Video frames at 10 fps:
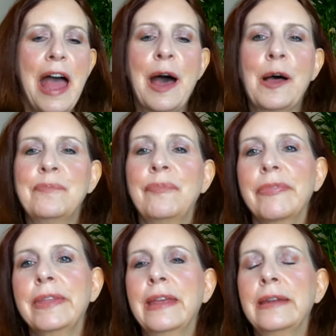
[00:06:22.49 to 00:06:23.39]
Um,
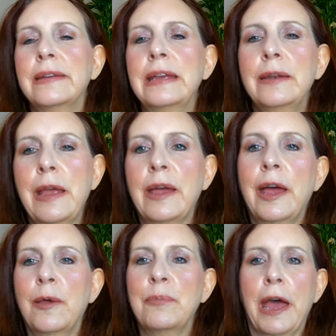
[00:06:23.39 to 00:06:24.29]
Nadine
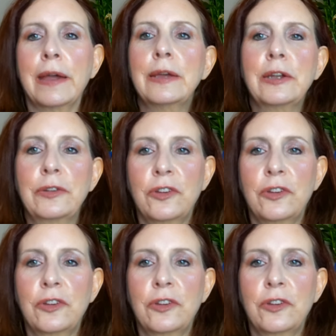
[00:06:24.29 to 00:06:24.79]
uh, Baggott,